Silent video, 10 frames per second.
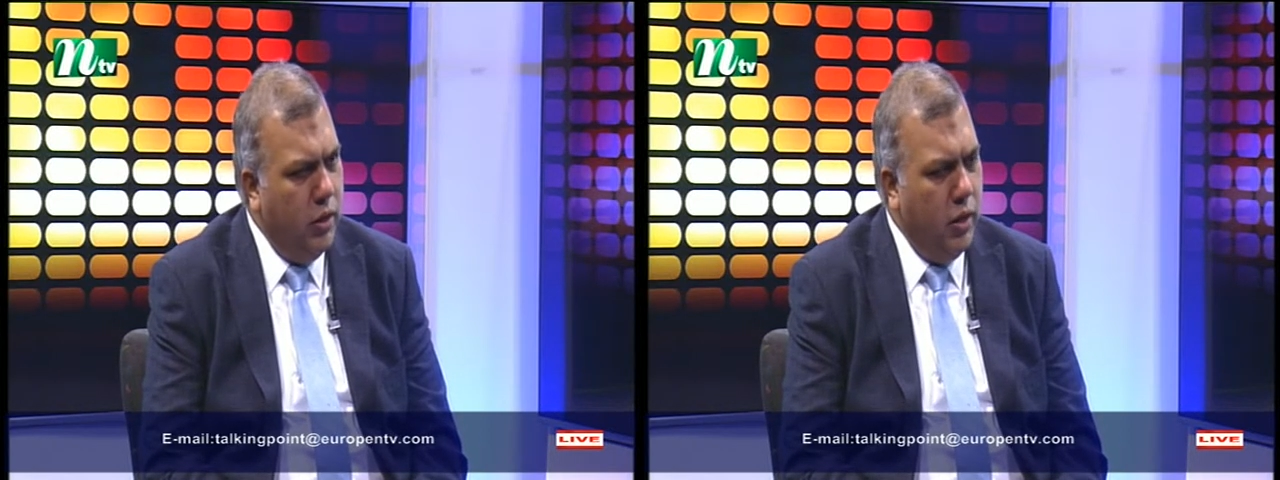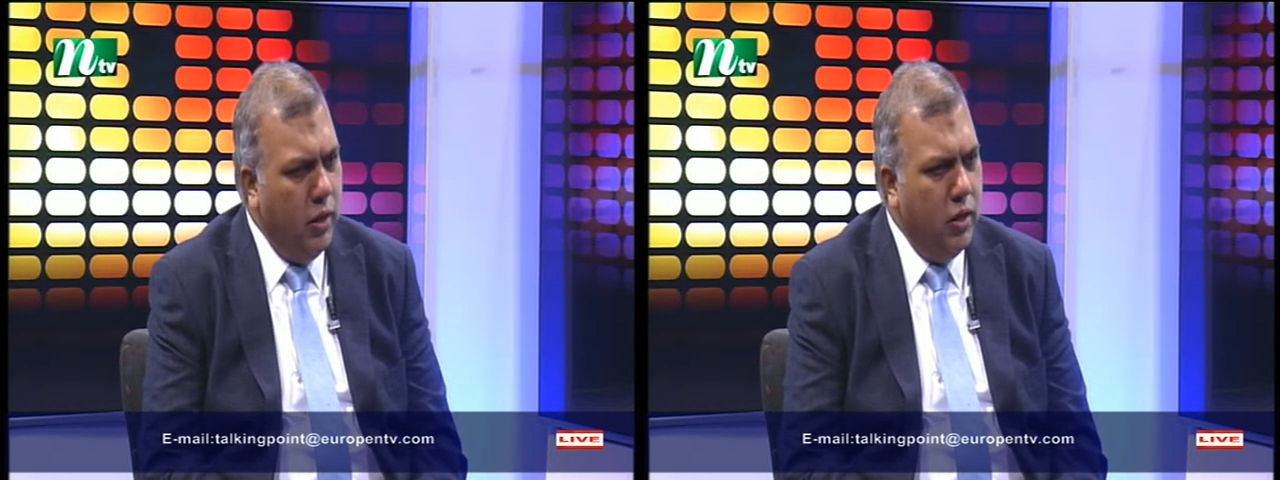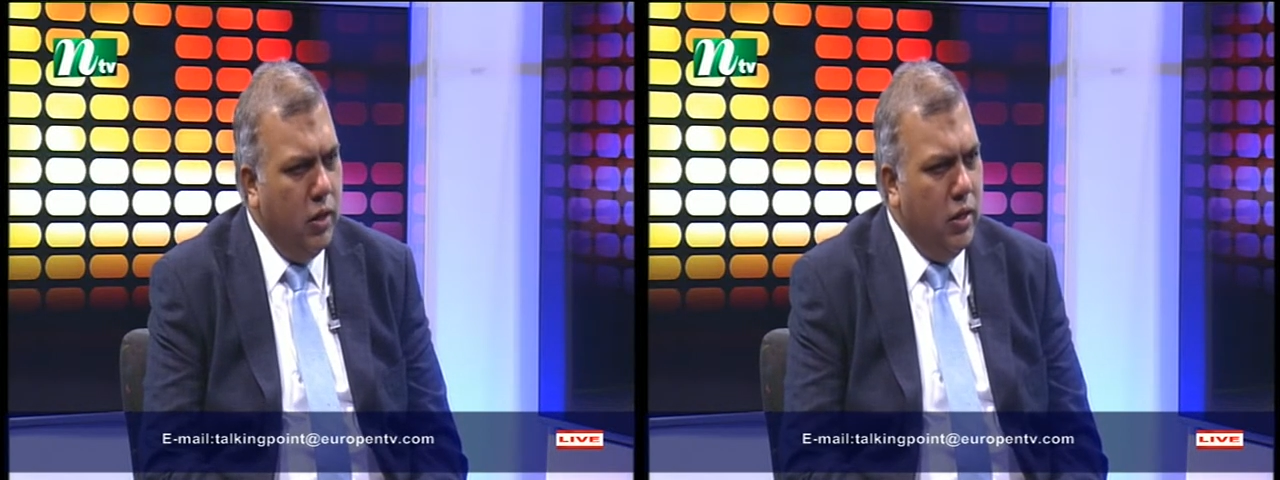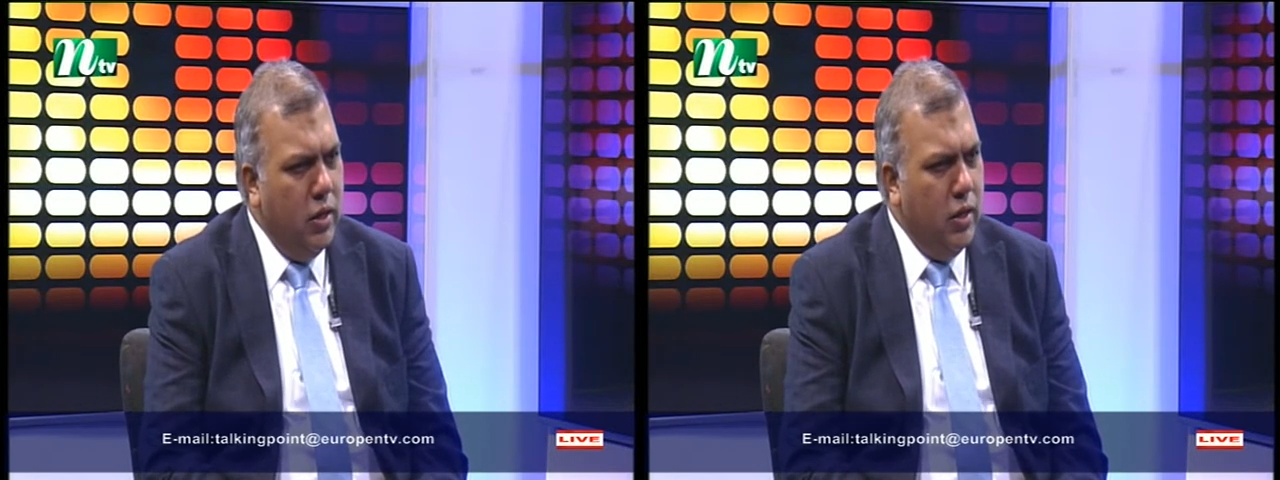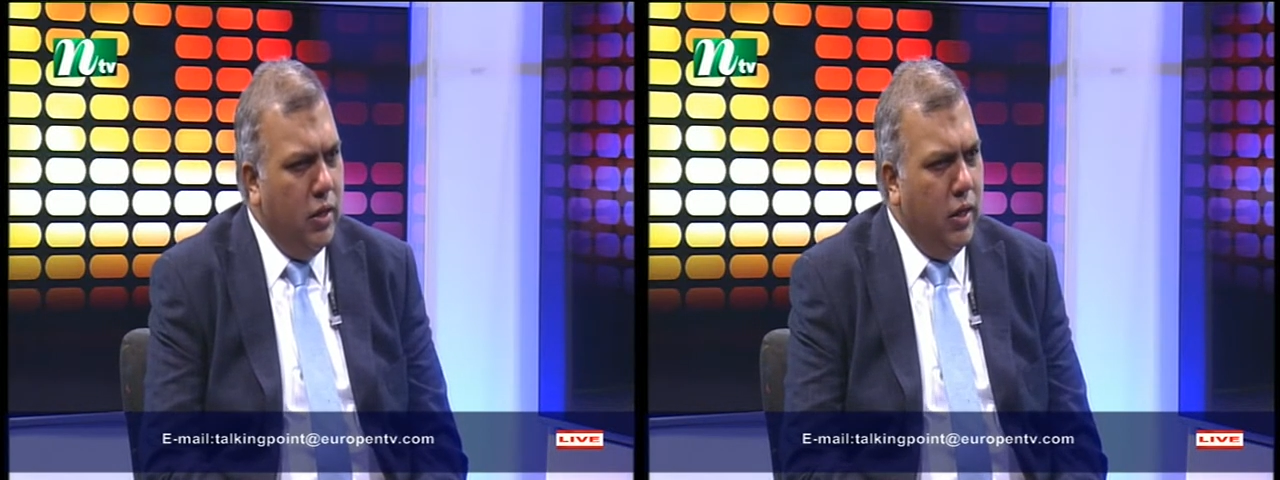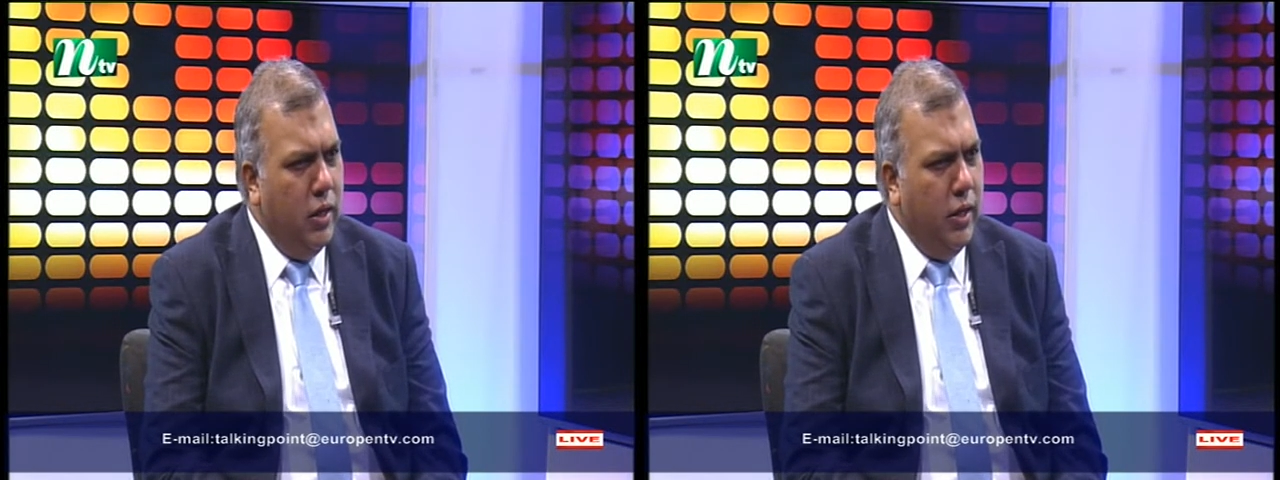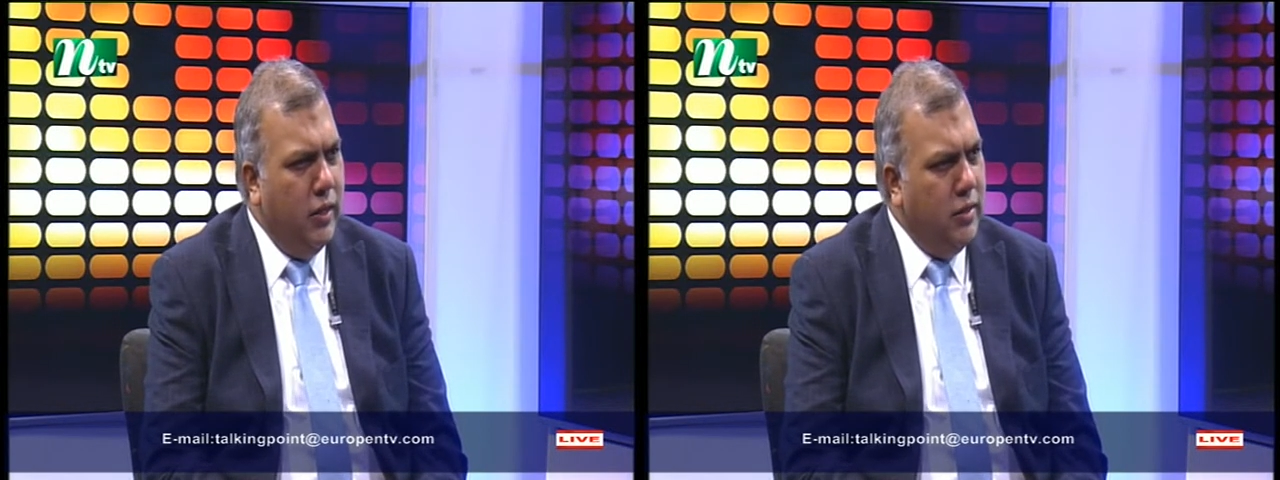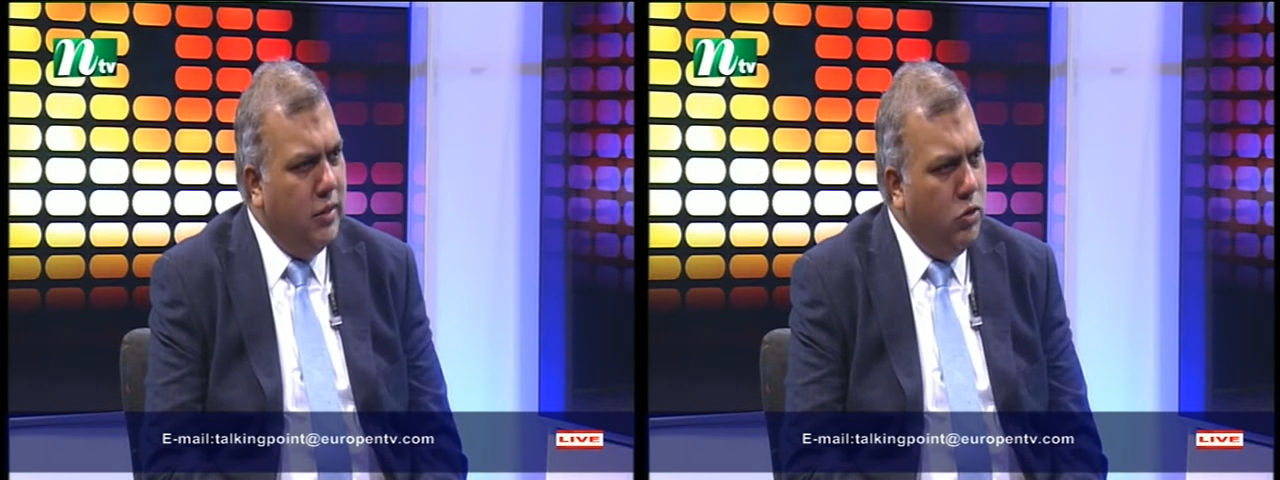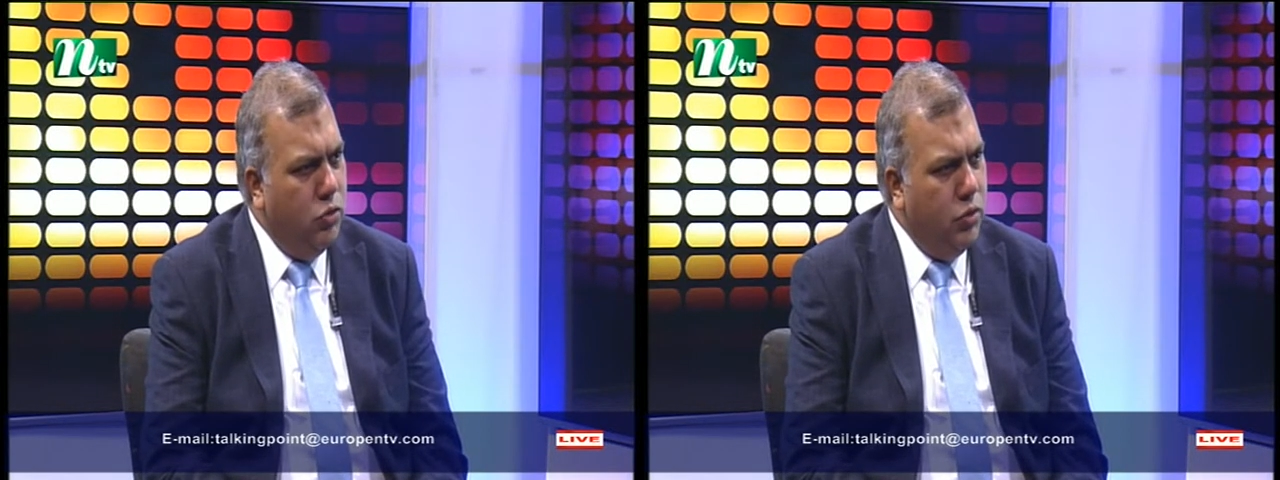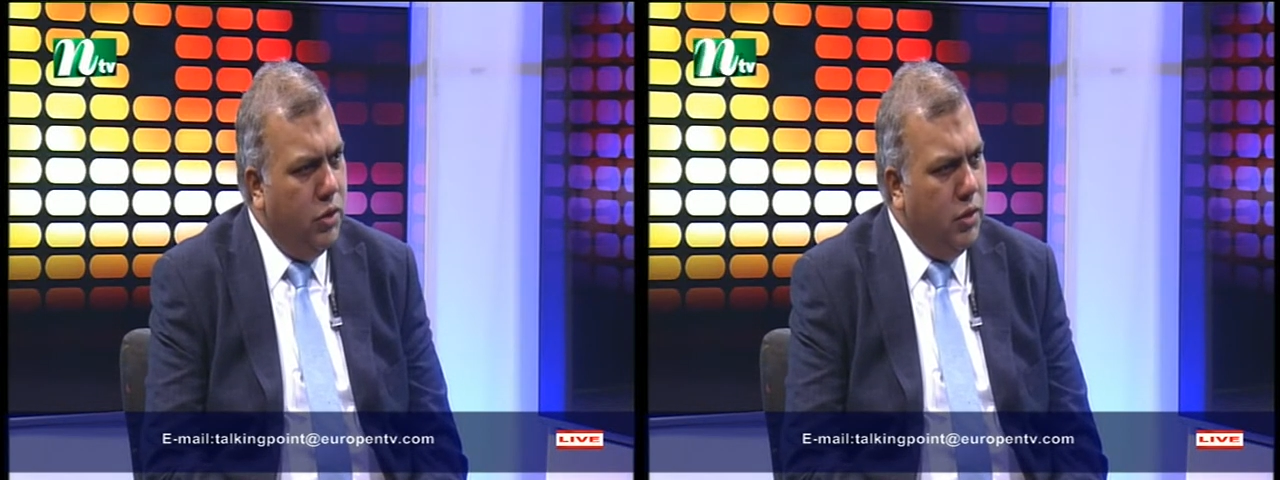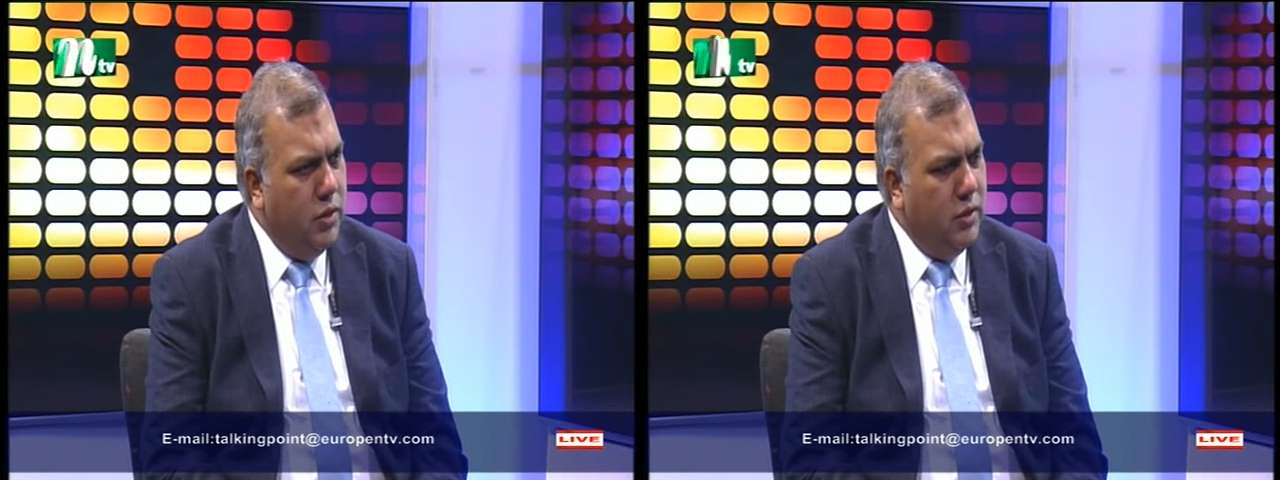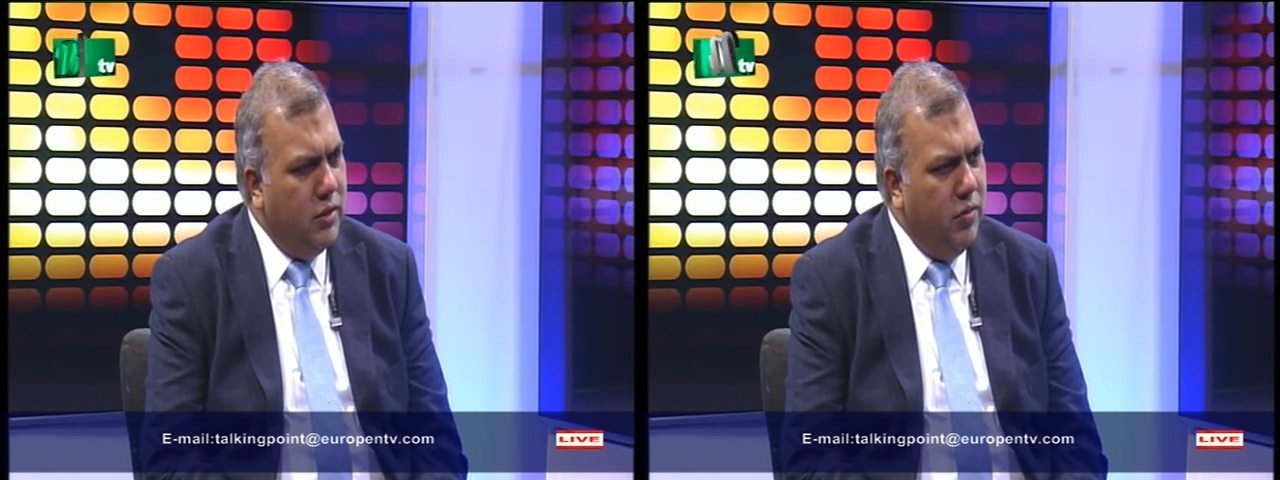the uh, 18th century, mm -hmm.